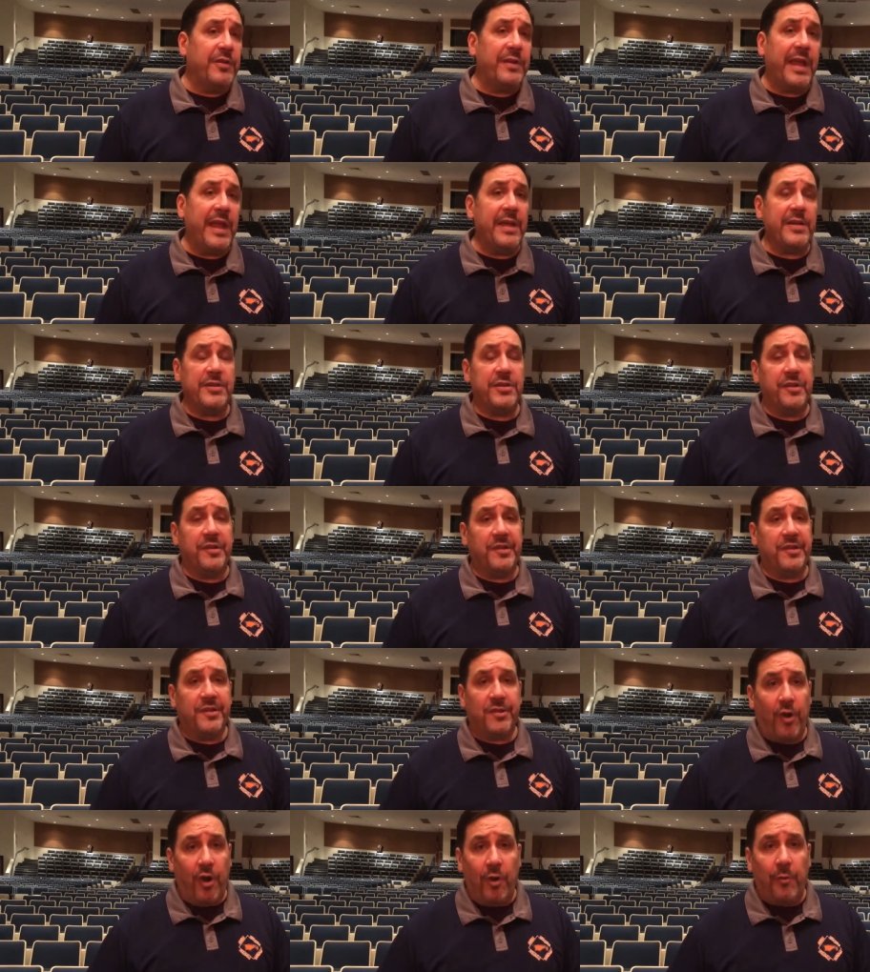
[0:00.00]
You can't just
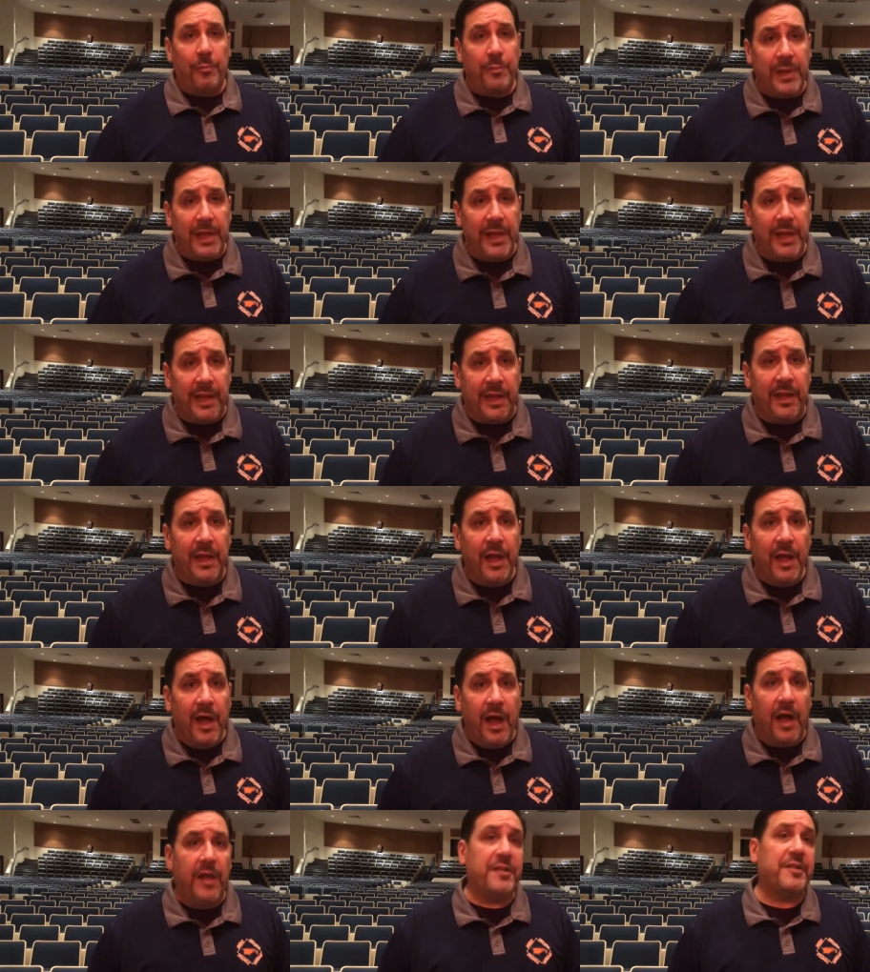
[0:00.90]
start being
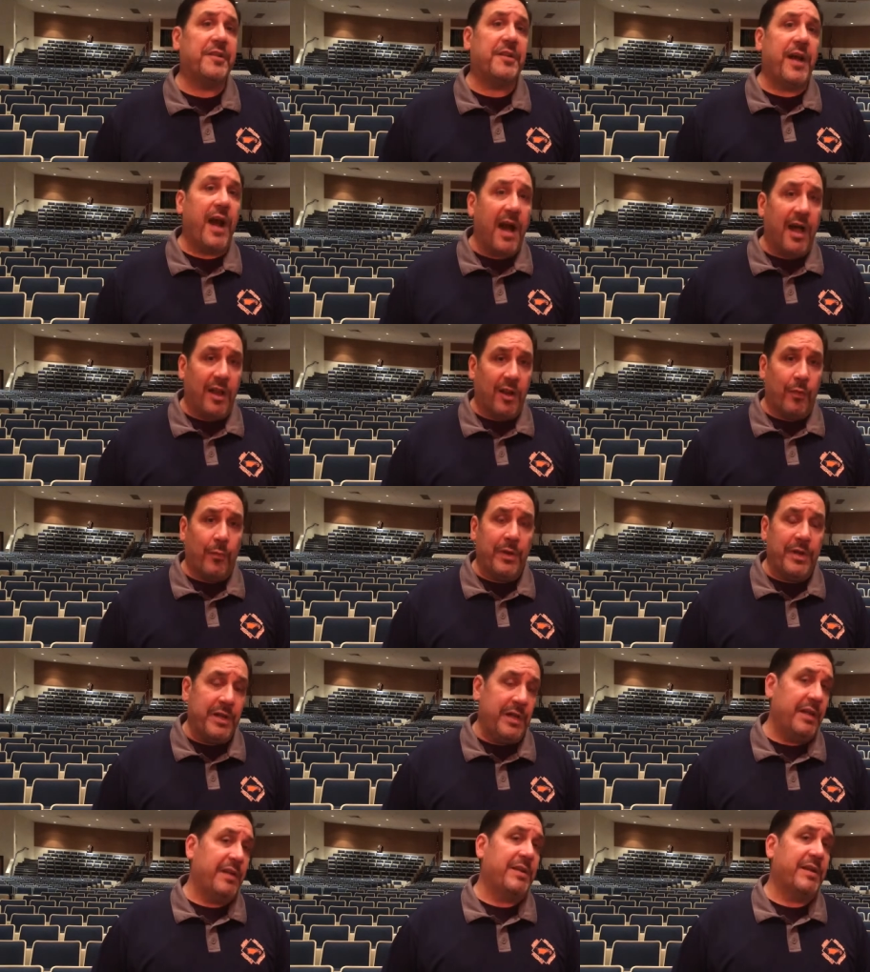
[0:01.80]
a scholar
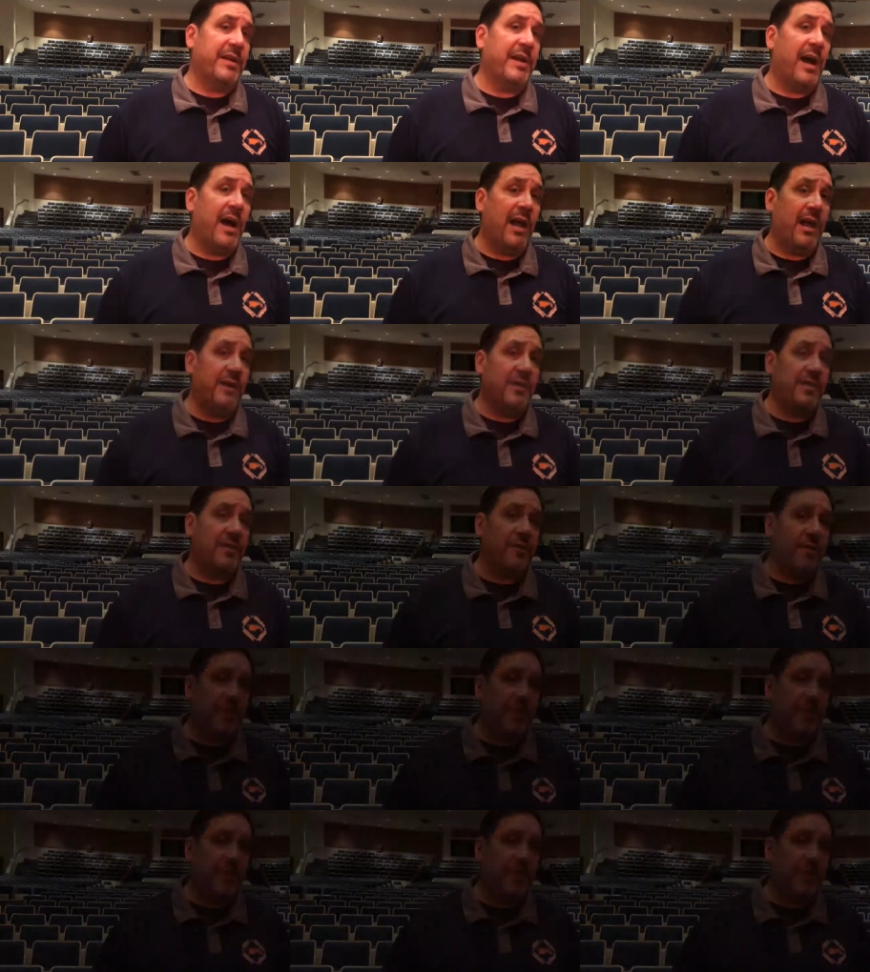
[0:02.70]
when you get to college.